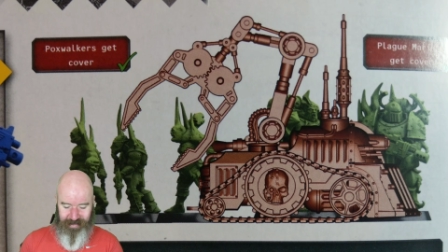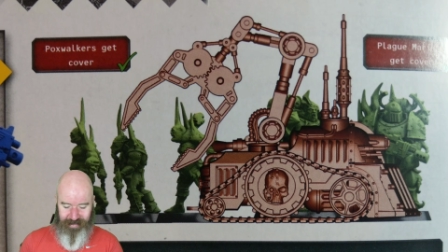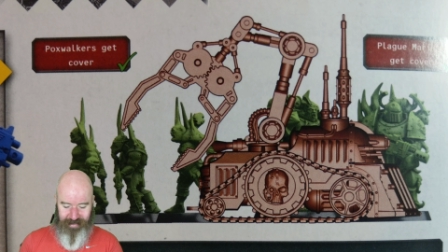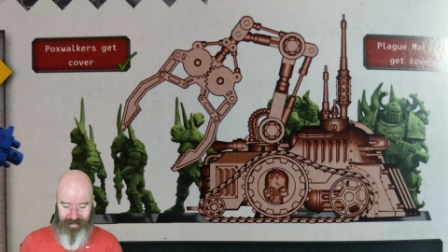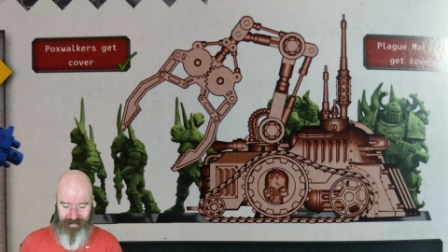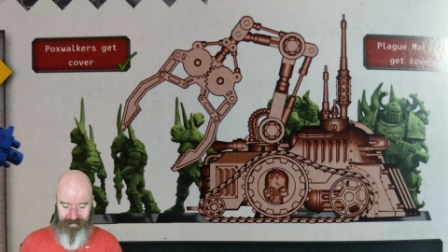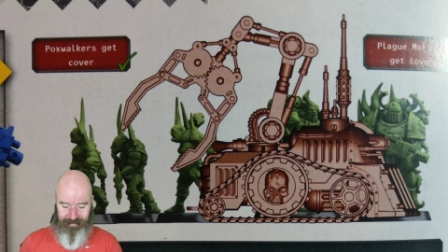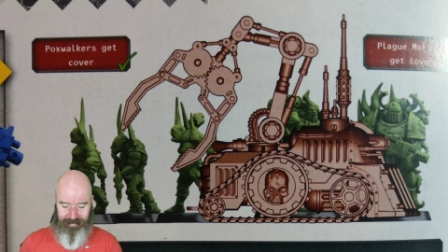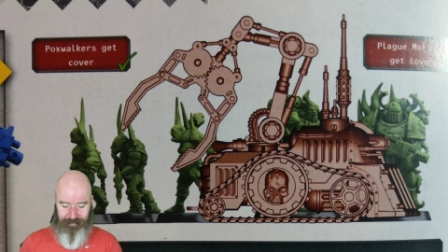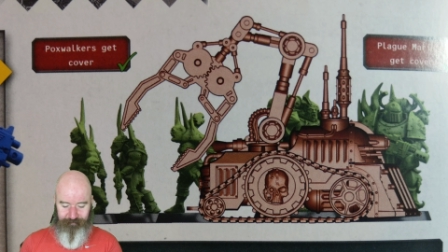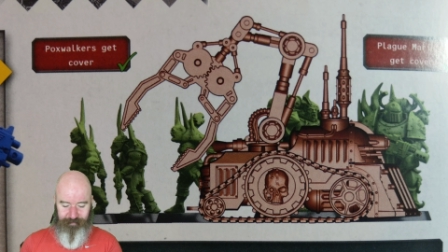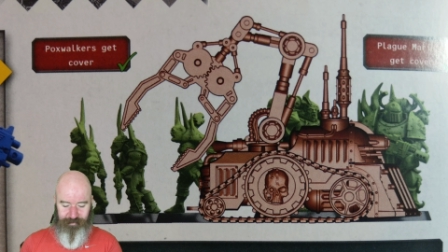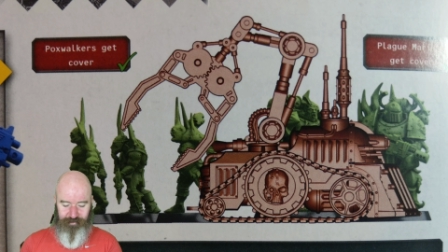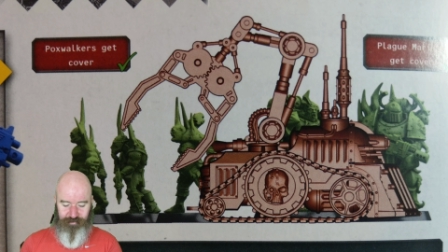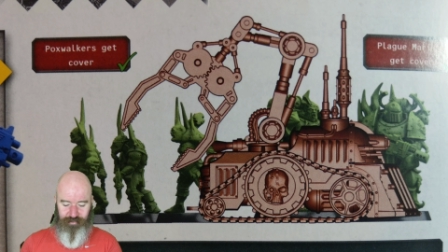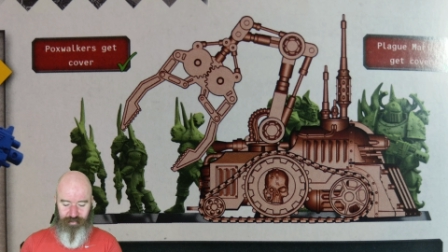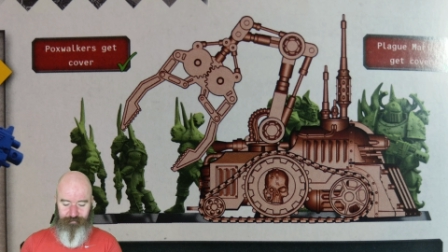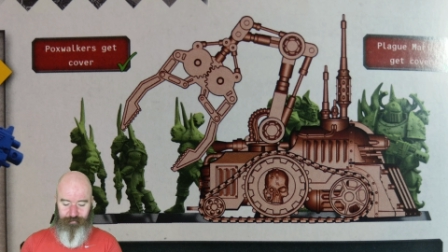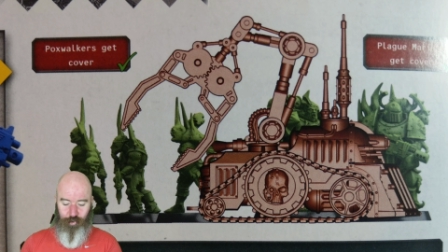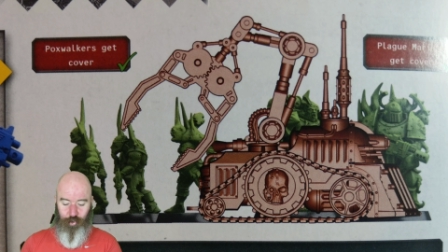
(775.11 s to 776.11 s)

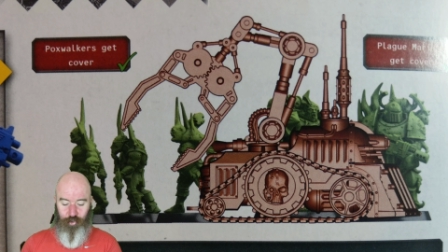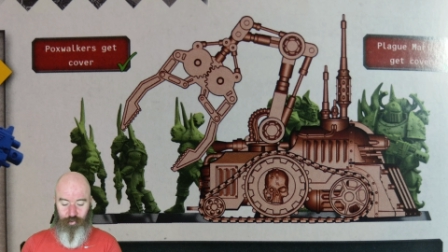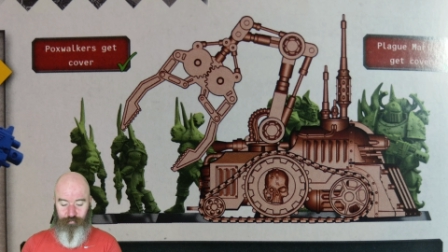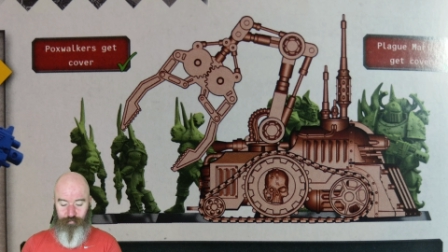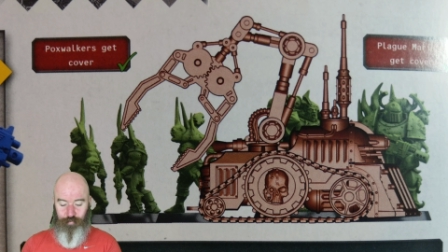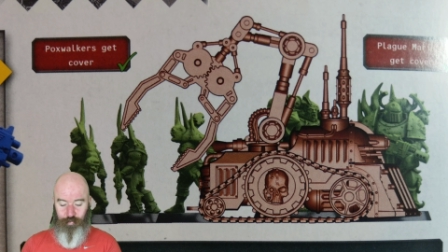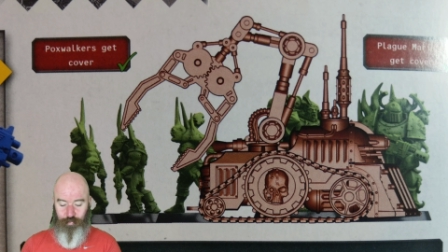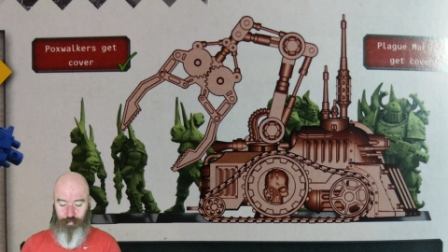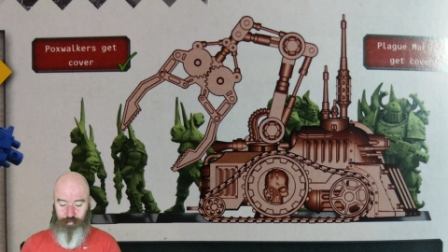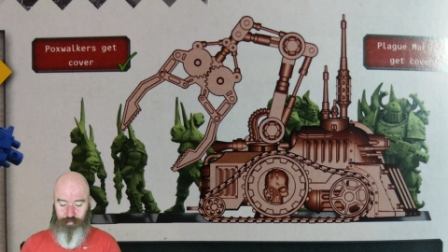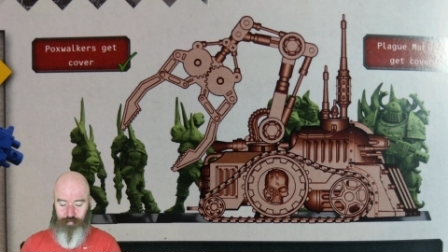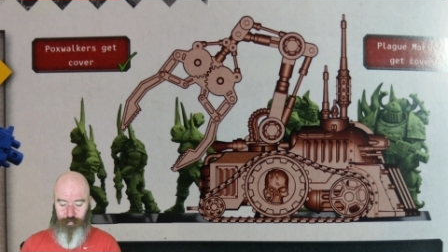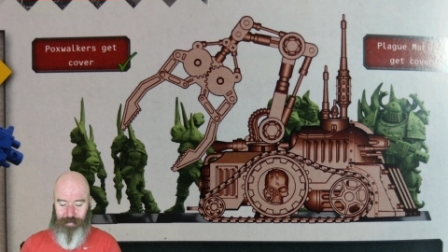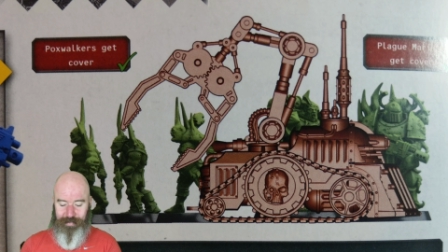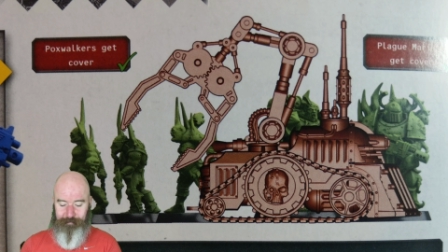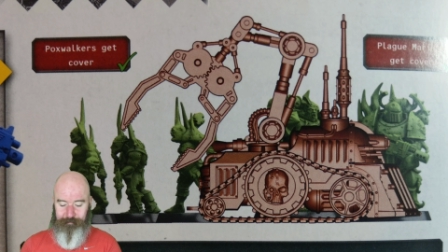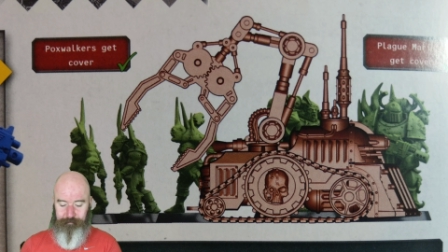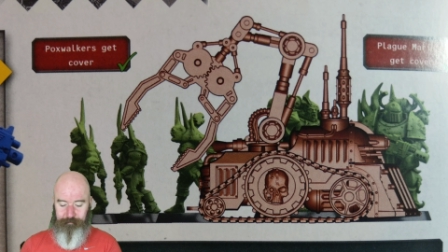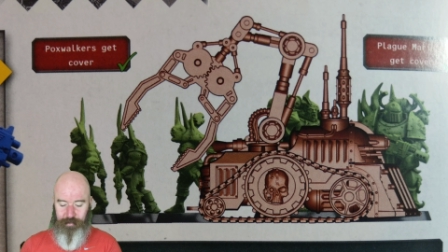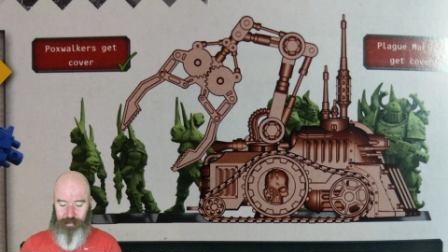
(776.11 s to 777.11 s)
Galvanic Servo Hauler rules,
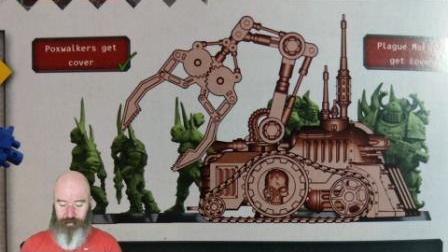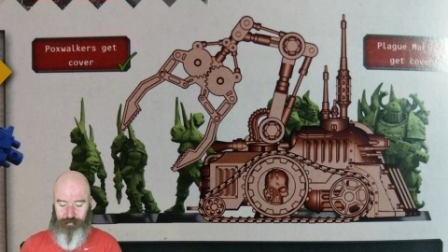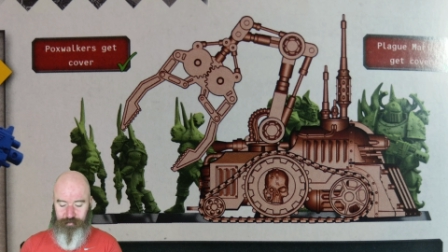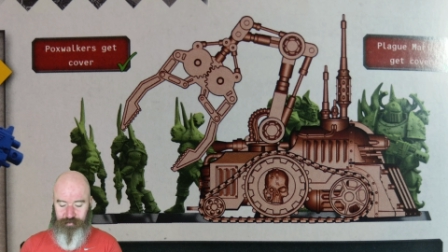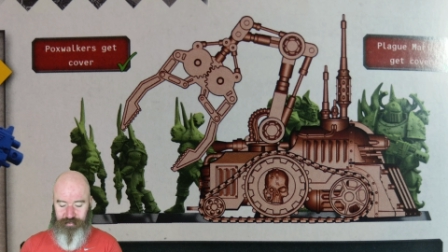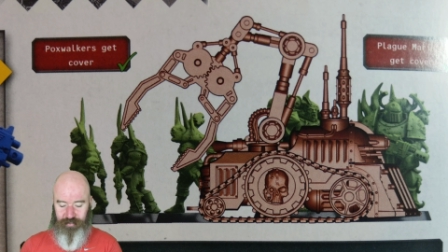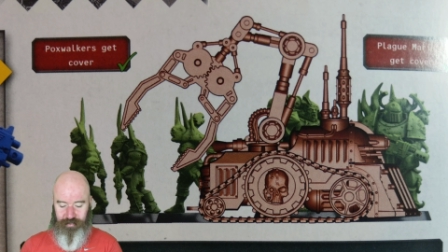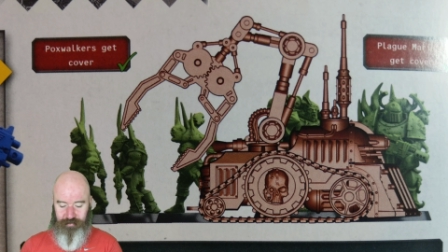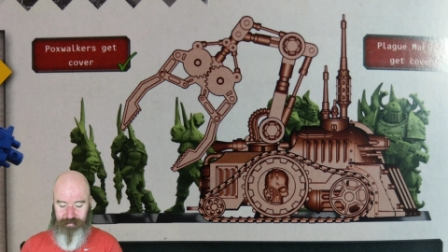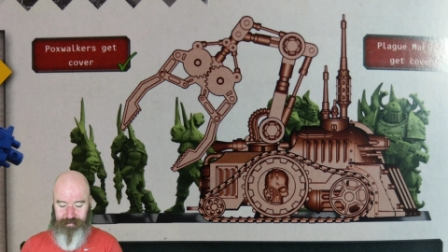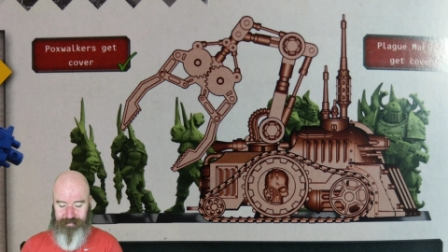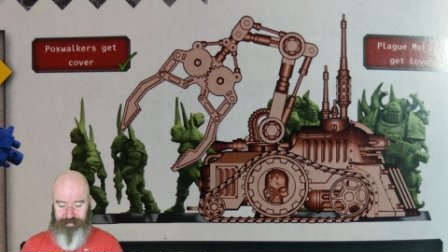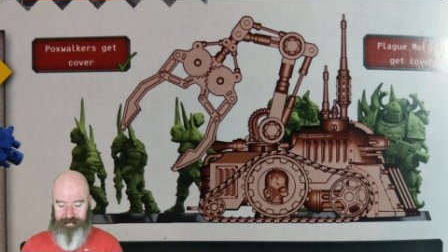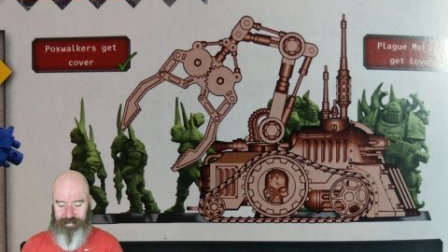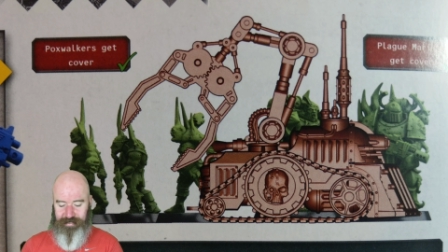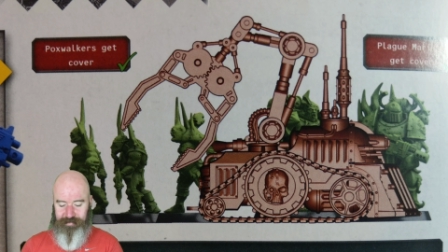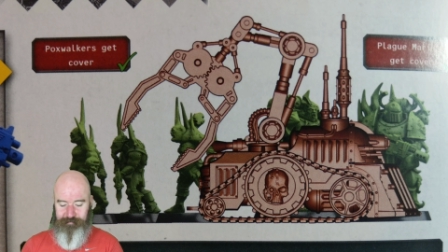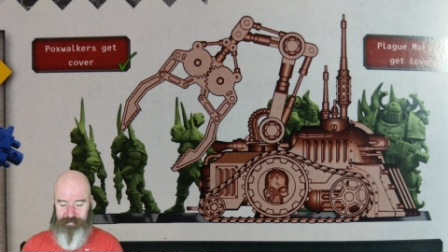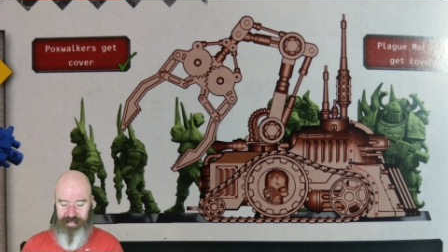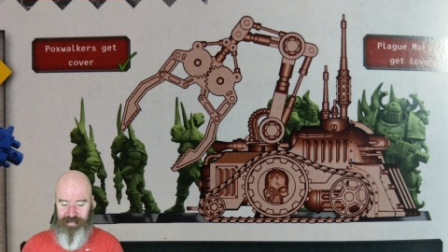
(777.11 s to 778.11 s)
when a model targets
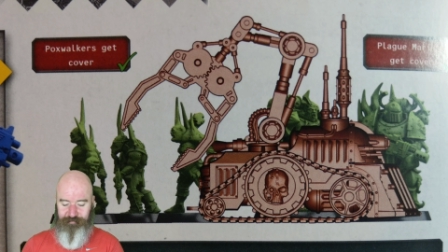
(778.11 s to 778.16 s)
an enemy